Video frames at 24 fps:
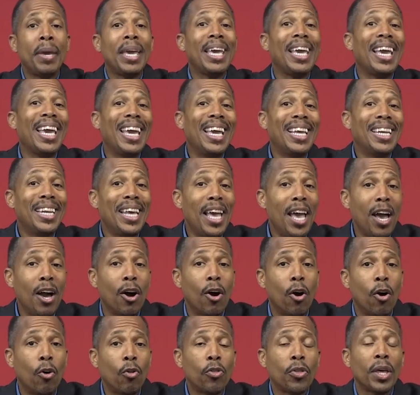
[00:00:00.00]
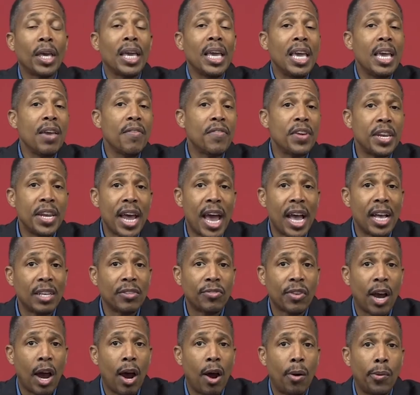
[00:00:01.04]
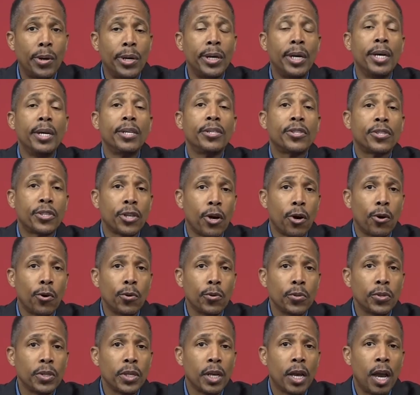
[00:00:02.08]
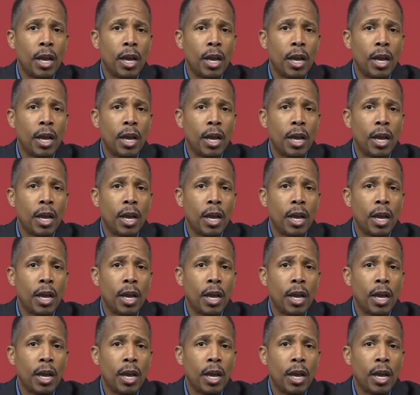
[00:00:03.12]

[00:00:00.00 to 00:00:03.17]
Be in health, even as our souls.